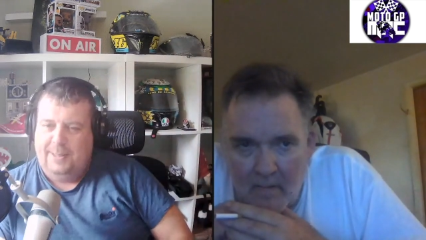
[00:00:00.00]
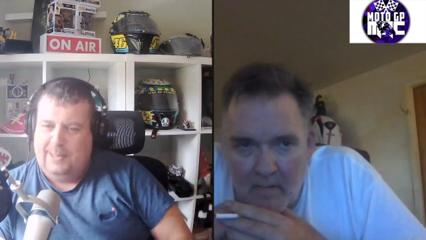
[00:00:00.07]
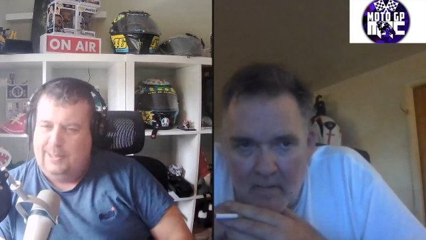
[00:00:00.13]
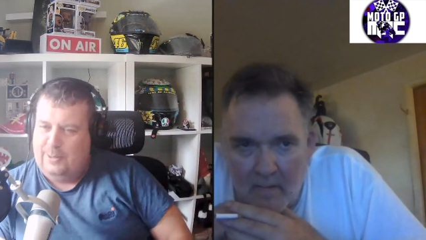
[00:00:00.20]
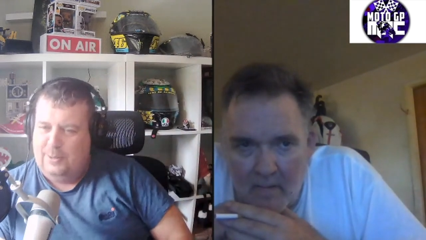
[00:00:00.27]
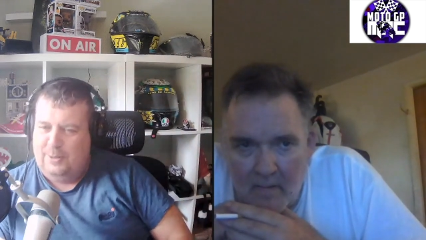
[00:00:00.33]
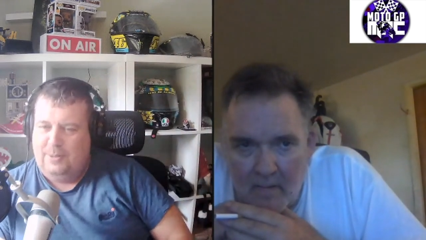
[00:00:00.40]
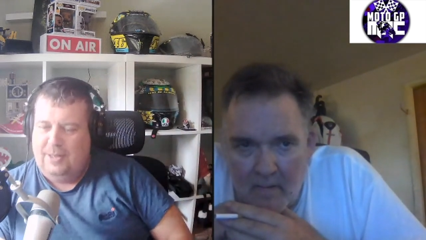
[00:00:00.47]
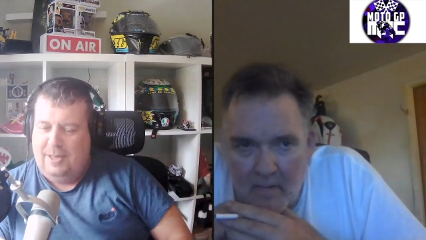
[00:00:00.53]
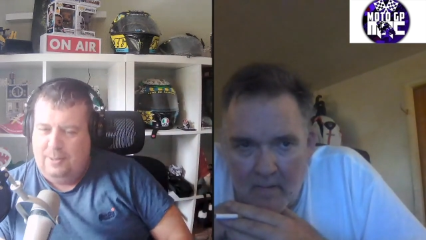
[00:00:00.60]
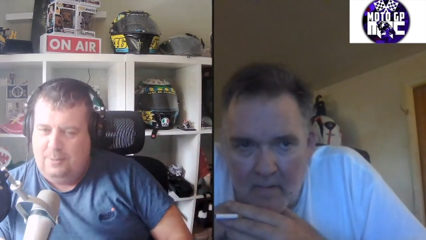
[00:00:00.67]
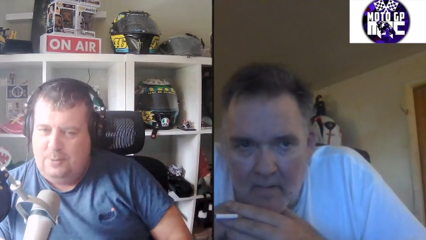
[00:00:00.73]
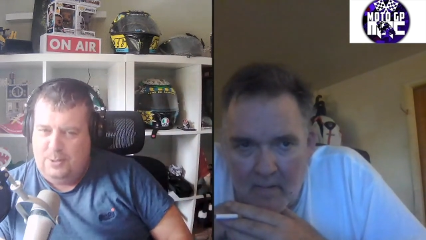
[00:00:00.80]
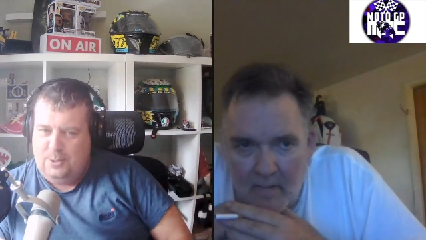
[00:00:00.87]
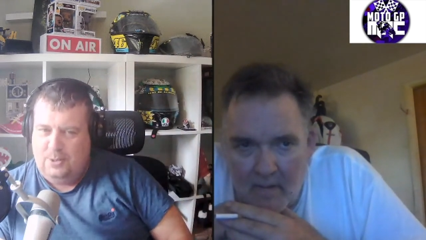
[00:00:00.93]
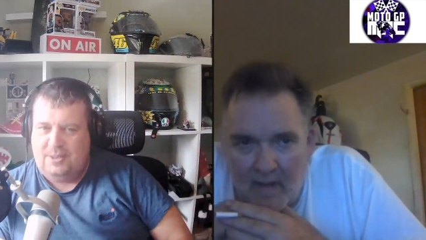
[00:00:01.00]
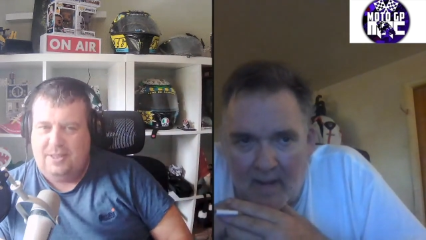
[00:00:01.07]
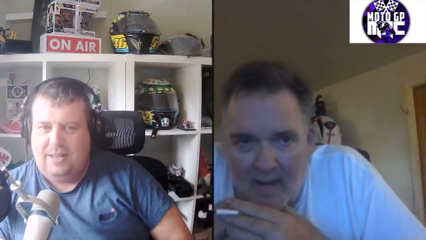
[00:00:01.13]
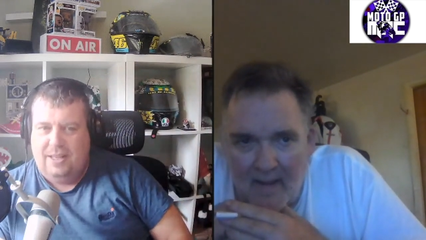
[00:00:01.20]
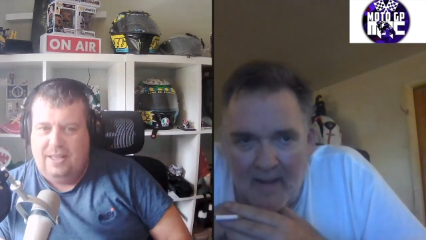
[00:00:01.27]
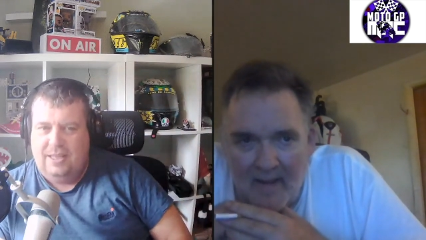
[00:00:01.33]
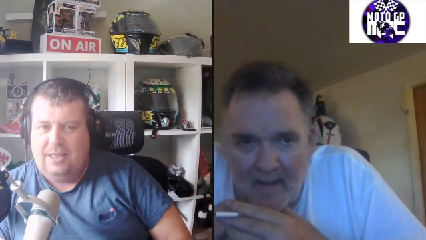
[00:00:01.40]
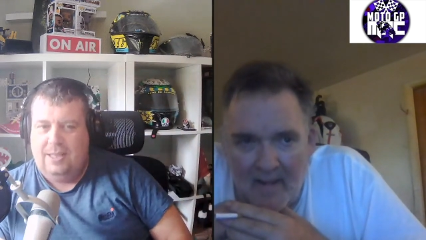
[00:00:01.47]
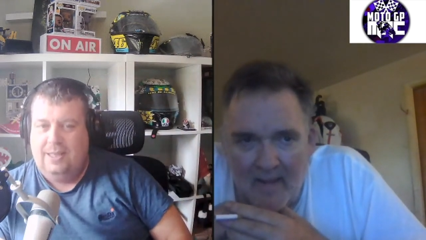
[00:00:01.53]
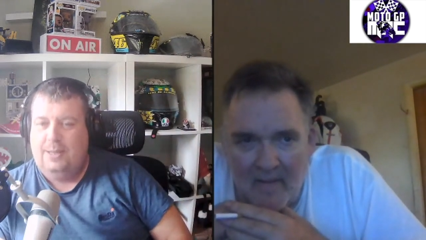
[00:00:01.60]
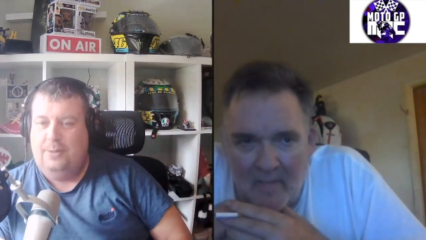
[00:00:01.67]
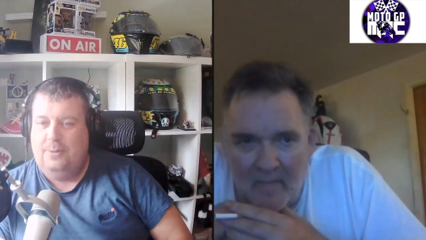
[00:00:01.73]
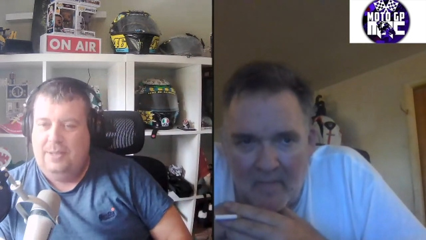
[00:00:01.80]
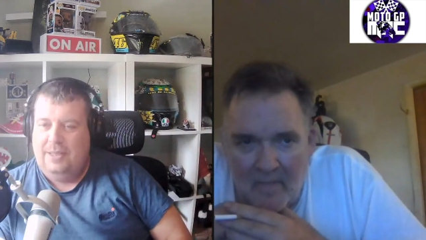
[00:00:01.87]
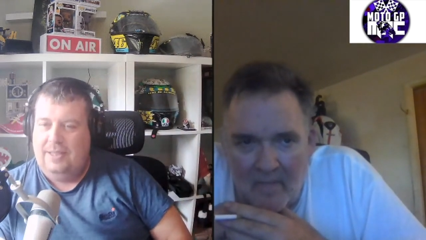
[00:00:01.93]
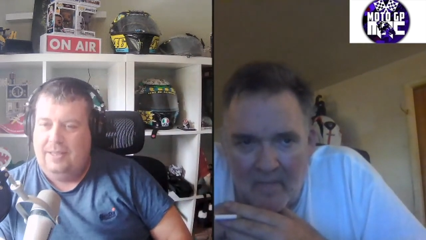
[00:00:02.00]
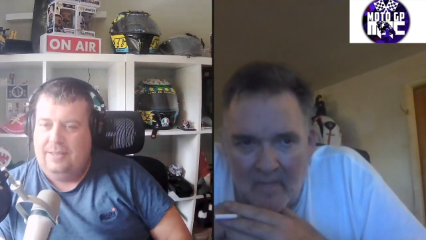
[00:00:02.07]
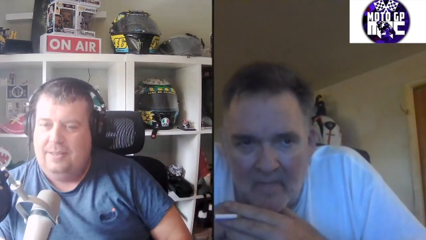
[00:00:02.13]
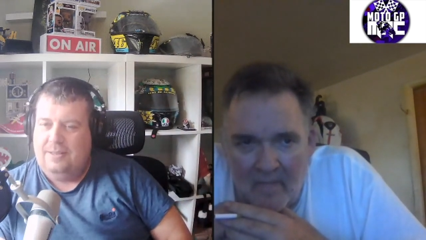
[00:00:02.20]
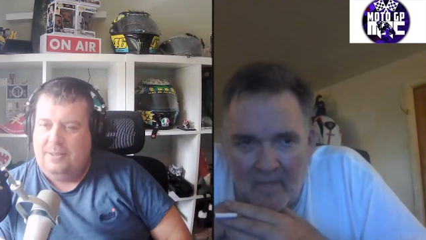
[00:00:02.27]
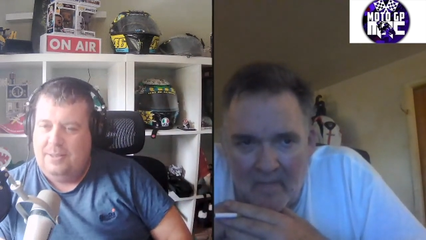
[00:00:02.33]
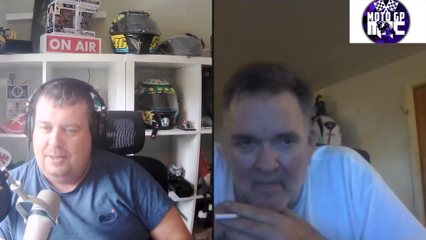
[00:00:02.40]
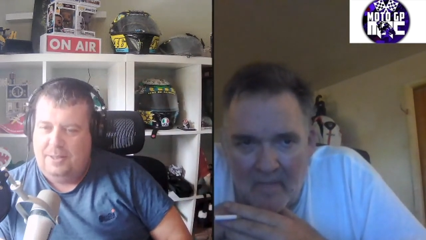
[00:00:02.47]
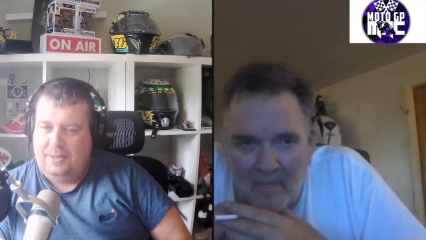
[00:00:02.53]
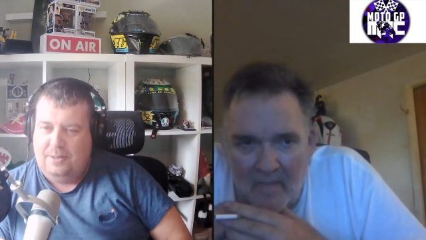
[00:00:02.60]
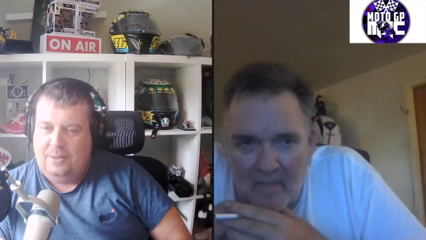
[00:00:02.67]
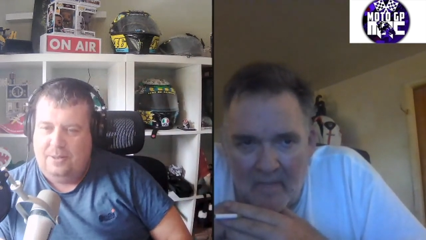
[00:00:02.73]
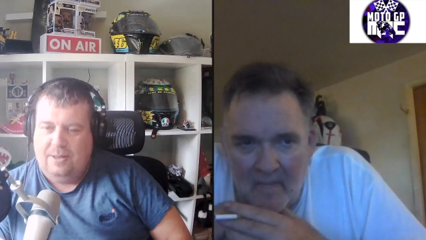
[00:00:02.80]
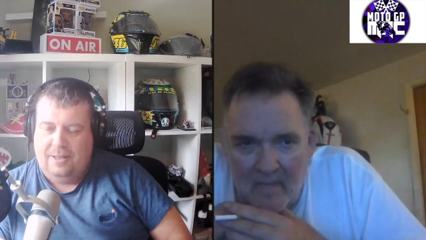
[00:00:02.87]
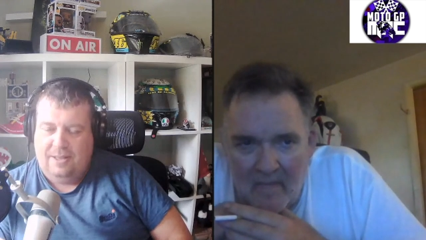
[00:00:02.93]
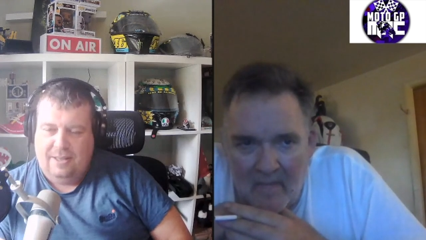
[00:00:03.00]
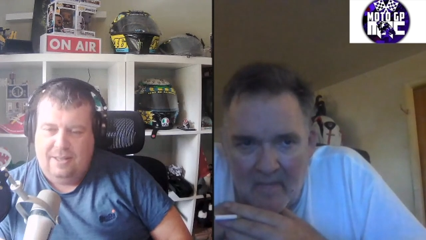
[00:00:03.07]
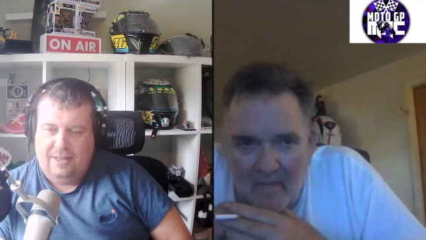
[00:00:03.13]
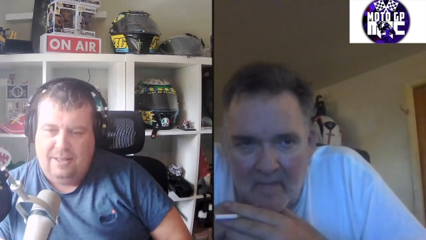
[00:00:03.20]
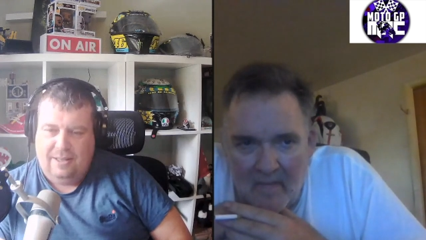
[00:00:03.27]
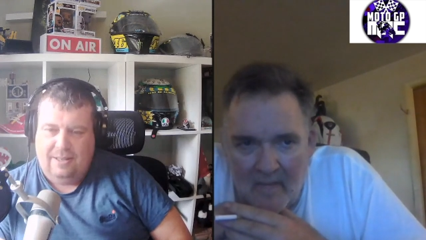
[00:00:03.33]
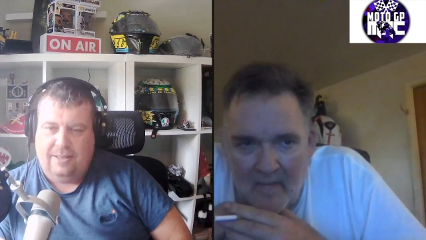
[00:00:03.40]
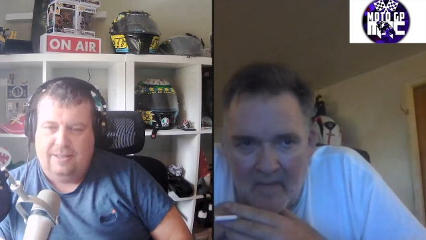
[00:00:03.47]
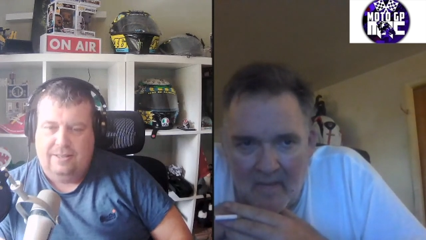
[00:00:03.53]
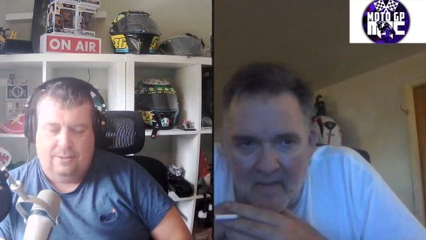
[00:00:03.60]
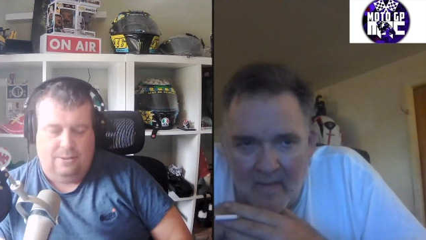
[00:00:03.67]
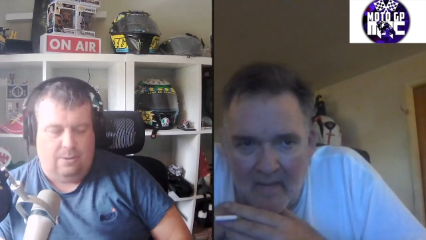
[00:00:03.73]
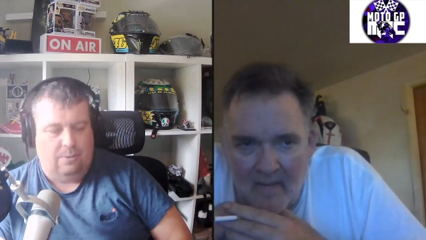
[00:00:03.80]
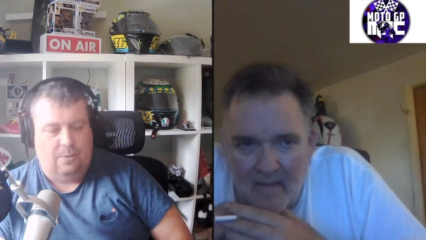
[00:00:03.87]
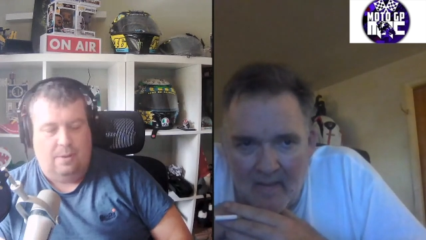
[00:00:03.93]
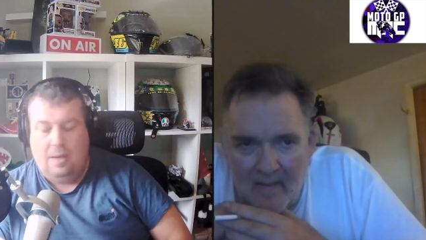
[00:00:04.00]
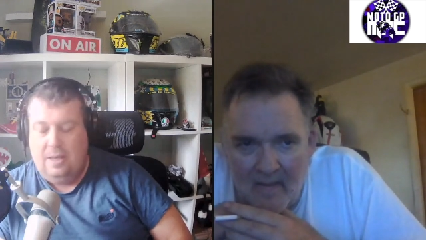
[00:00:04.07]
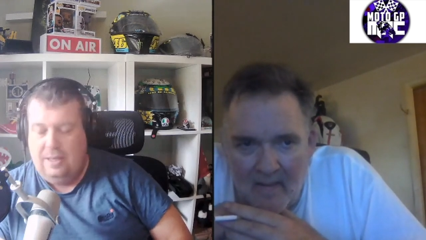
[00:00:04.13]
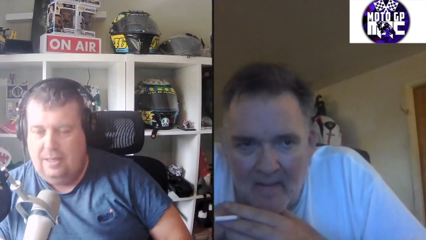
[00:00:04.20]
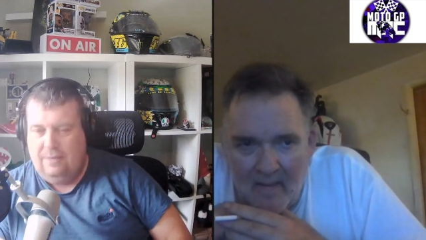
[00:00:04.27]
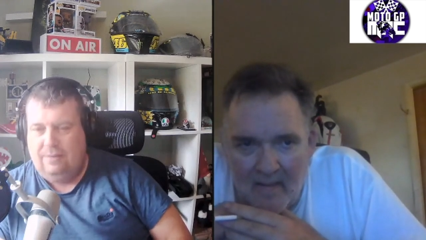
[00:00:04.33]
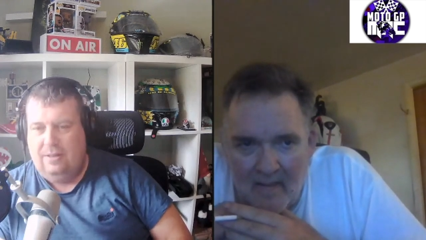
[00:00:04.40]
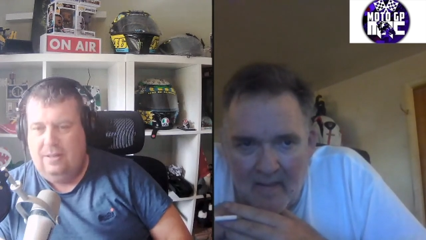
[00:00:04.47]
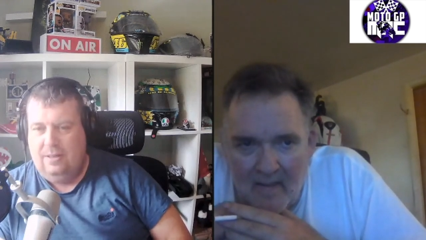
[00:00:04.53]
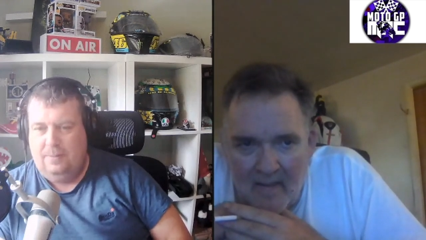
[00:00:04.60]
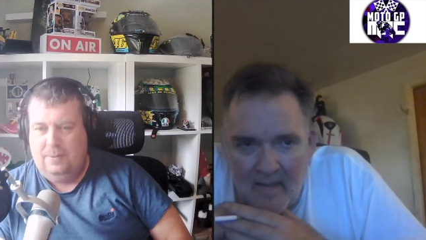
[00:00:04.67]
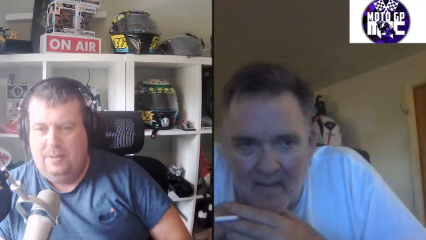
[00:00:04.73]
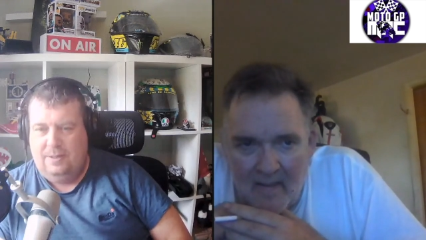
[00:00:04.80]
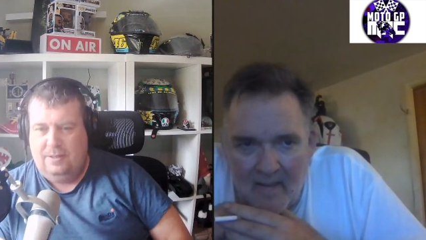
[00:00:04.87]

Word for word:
Speaker 1: Joe, and I was just clued in to, Joe, give a little bit of